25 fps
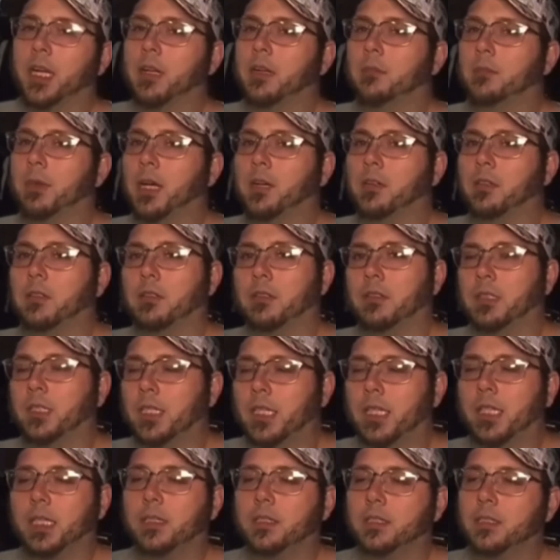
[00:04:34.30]
about the
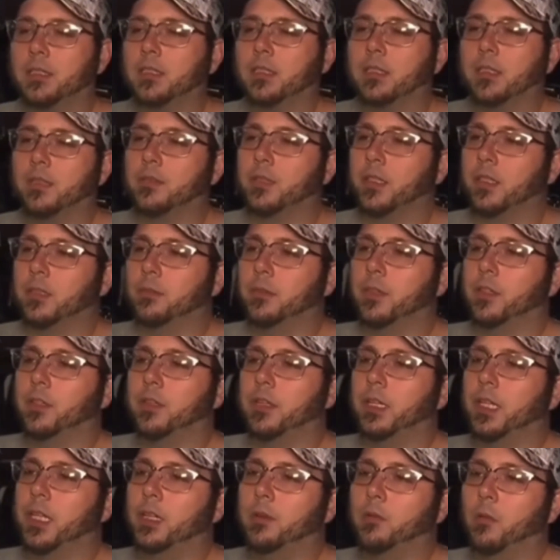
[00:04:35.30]
kids of the
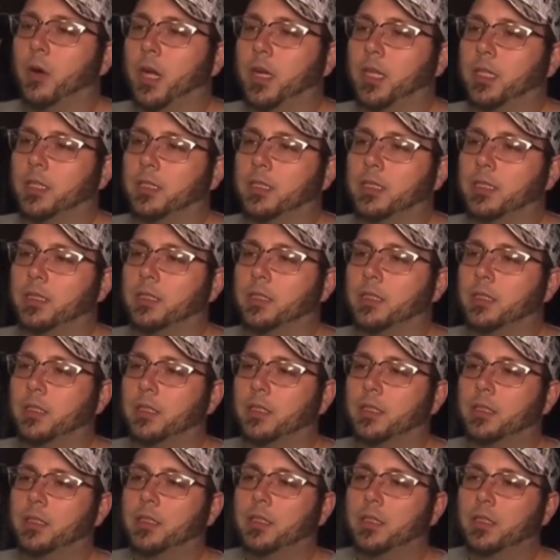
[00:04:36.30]
community. He wanted to
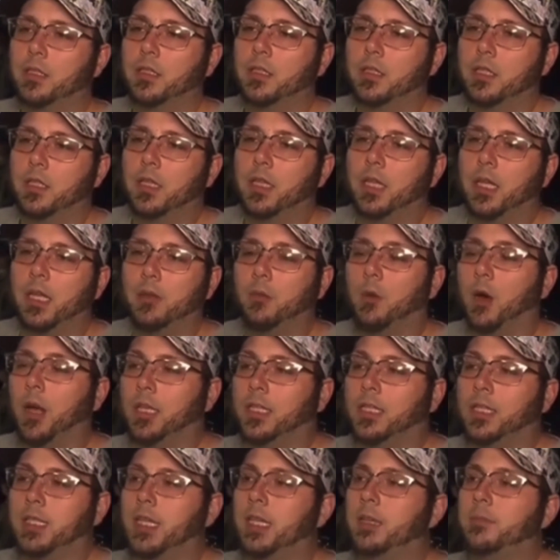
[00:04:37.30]
he
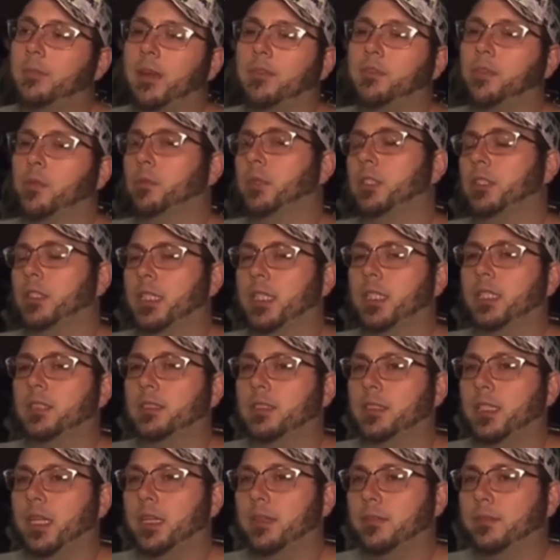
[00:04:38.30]
wanted to keep everyone's kids
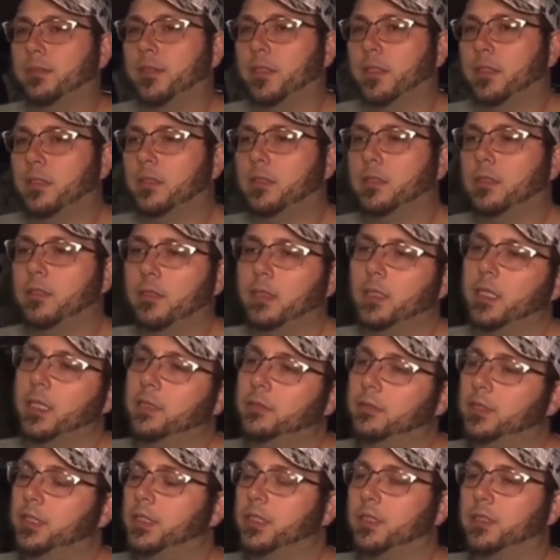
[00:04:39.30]
safe and he
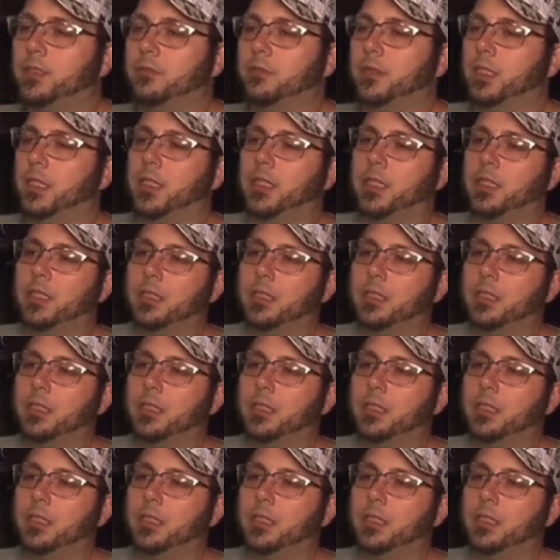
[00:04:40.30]
was just a really